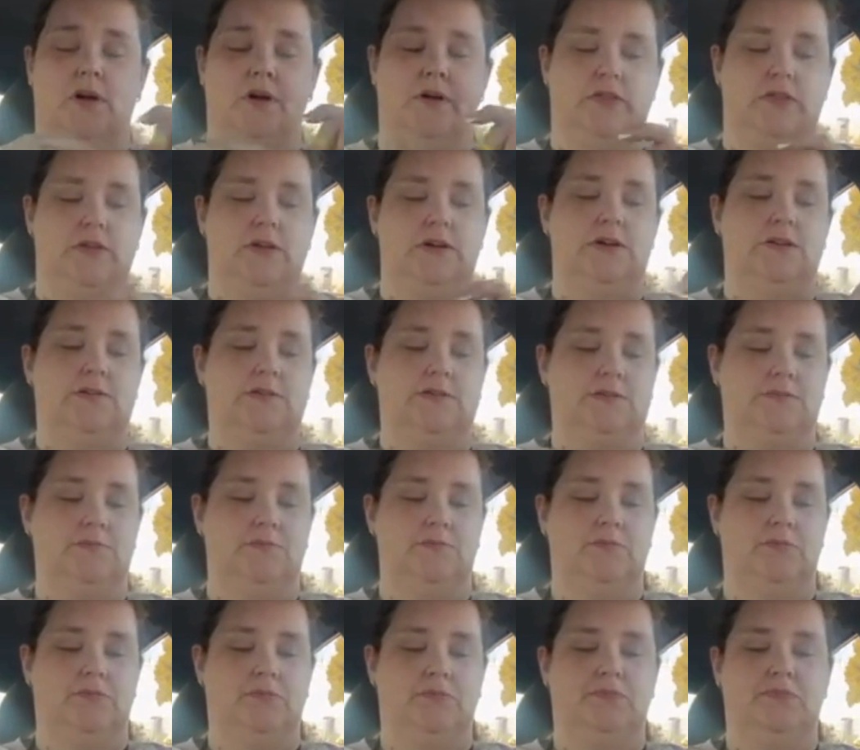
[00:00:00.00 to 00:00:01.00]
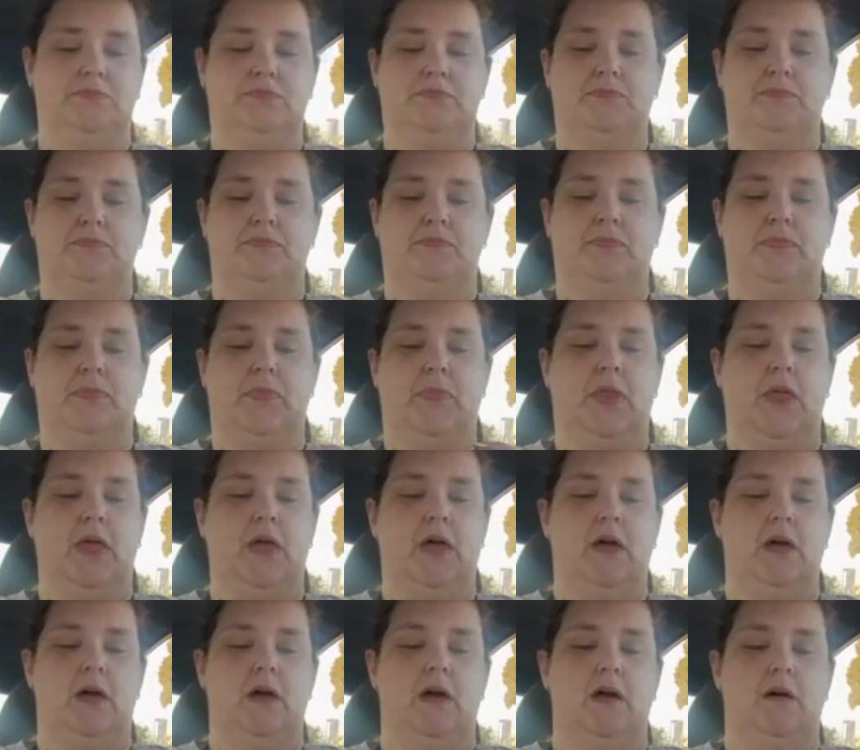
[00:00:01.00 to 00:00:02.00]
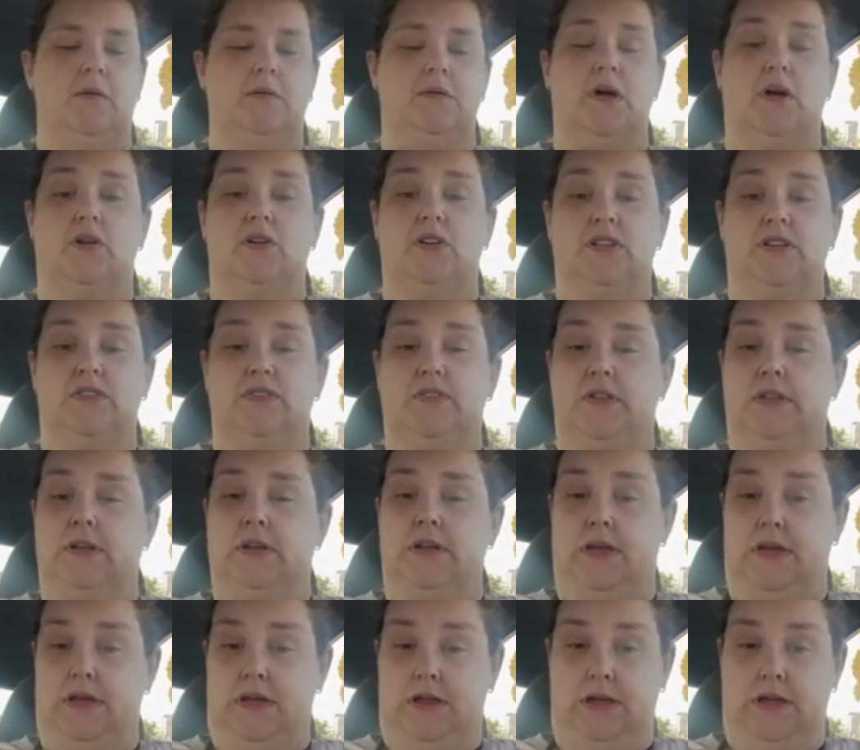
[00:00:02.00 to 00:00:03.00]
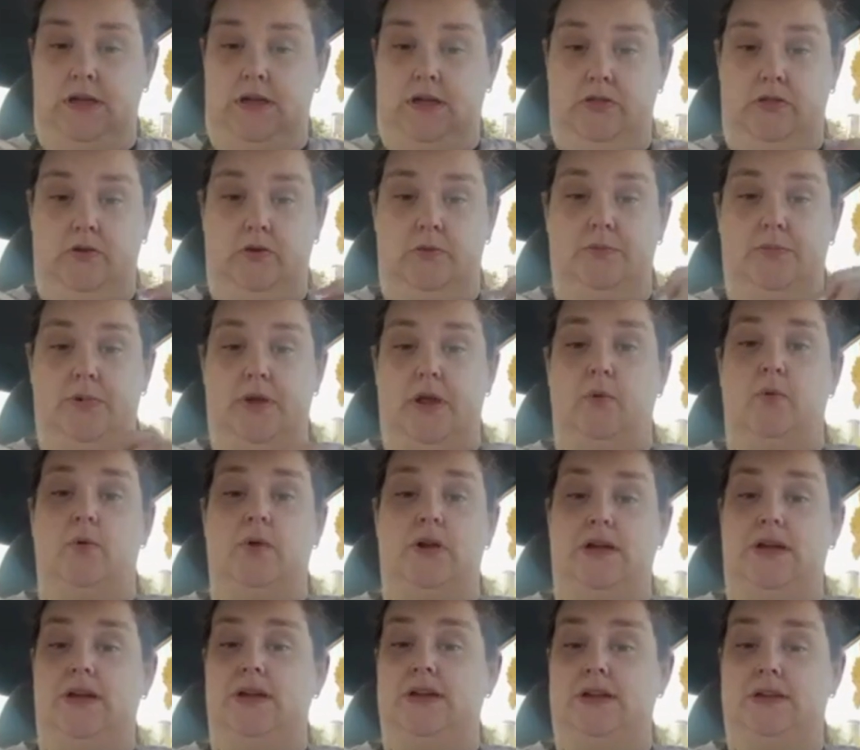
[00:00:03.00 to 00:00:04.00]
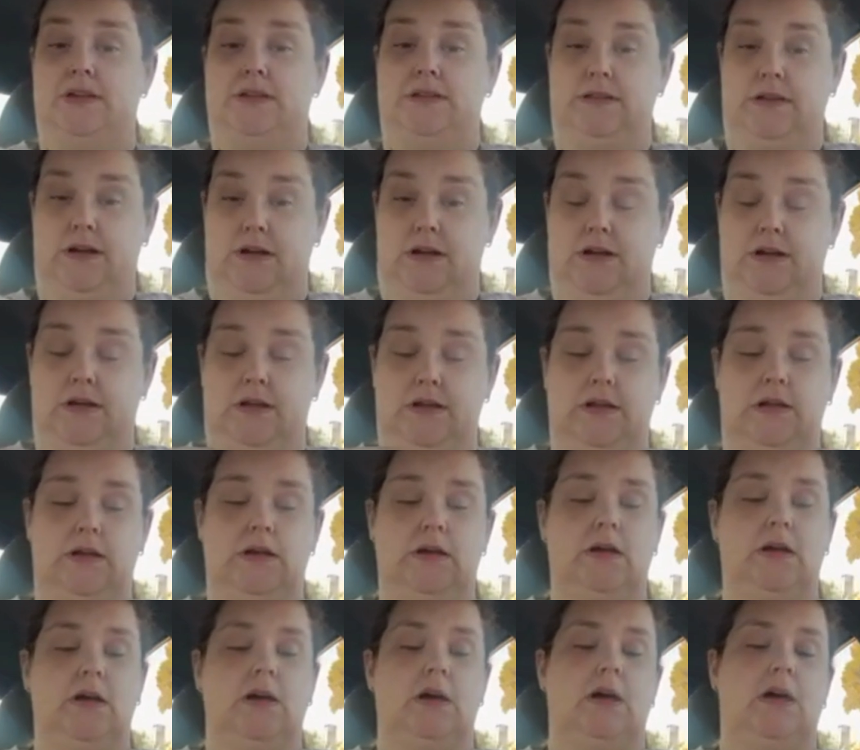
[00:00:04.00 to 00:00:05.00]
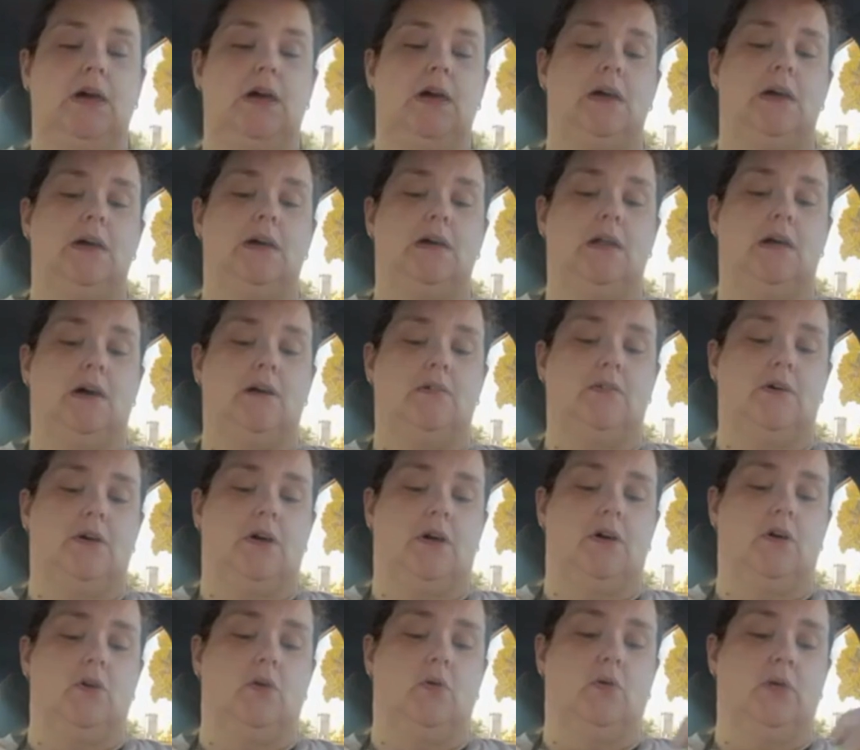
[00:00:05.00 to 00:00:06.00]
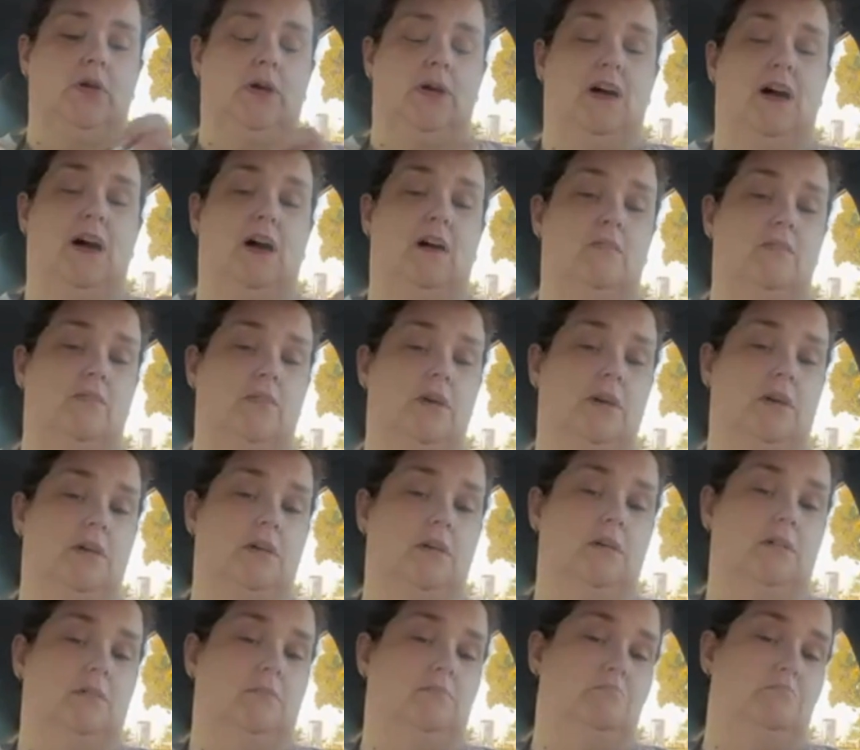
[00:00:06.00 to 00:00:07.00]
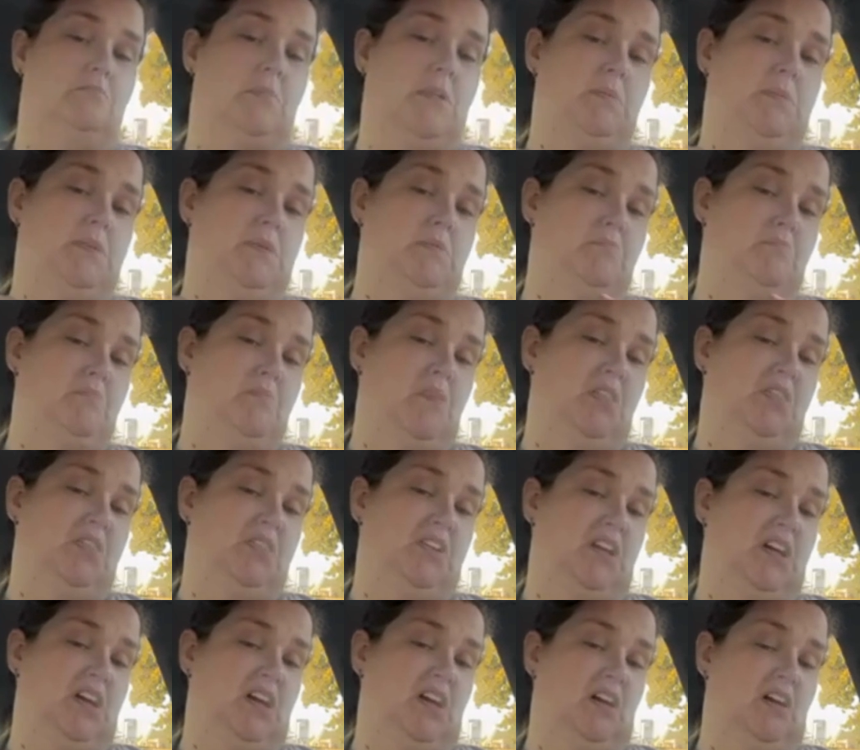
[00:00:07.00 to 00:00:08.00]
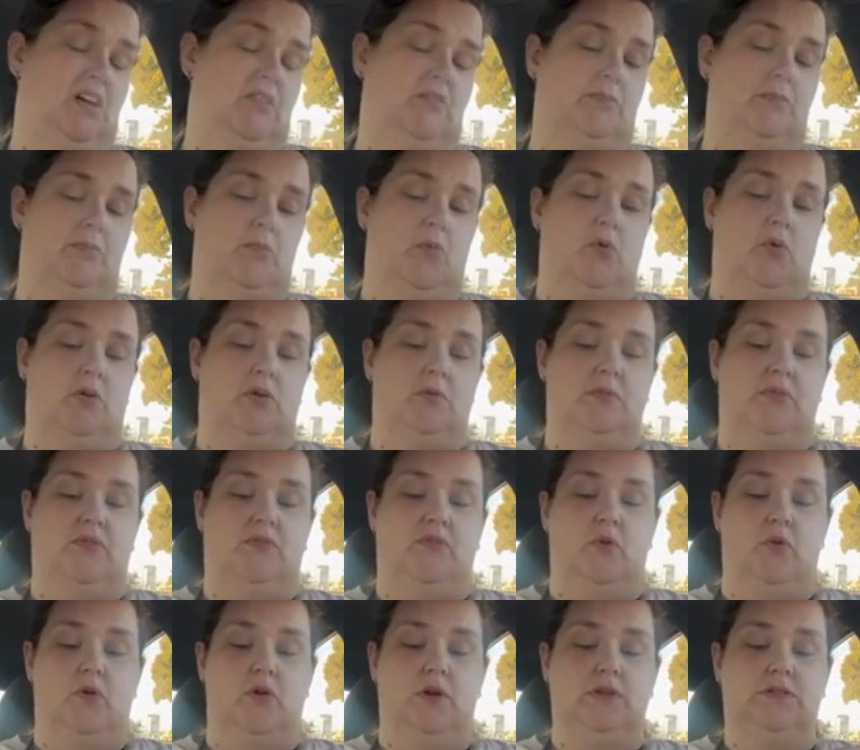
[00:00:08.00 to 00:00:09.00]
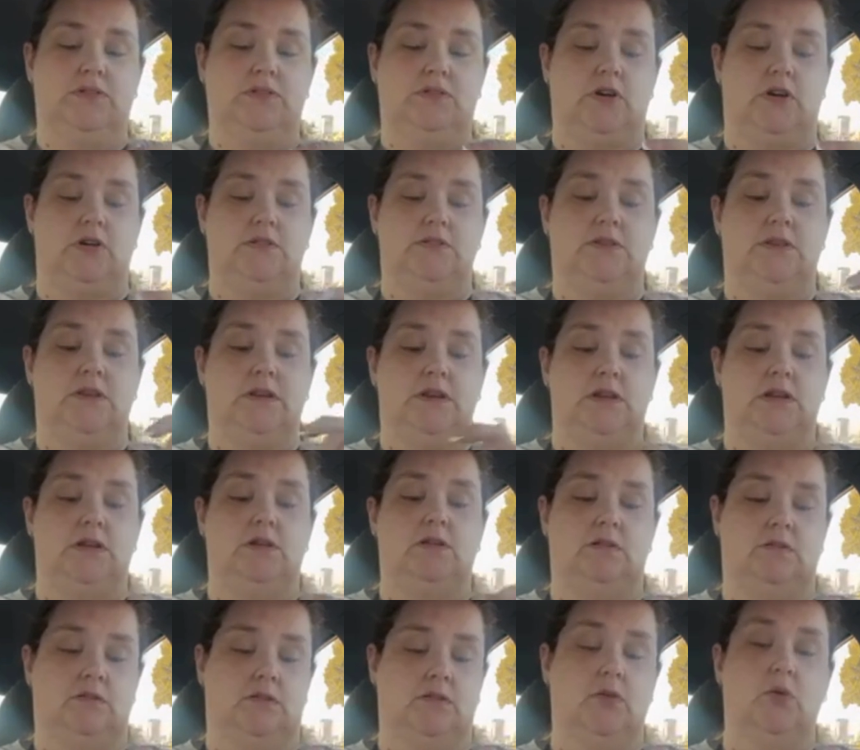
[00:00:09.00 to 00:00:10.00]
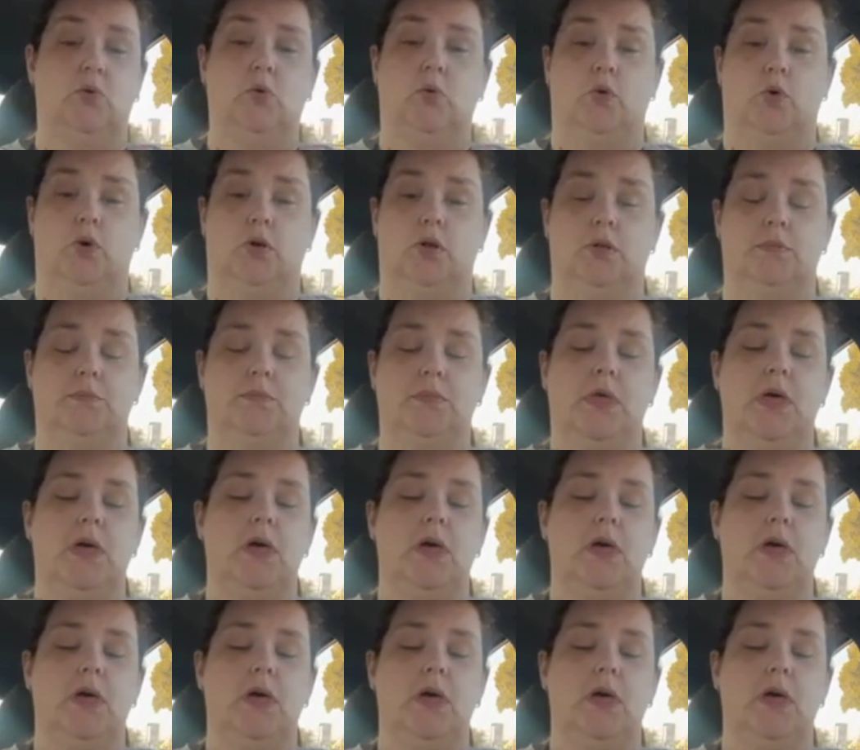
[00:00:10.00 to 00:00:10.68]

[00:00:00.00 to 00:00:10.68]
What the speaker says: on this. I'm not really feeling it either, but I want to get it done. And I figure I only have like maybe a month and a half more before it starts getting cool.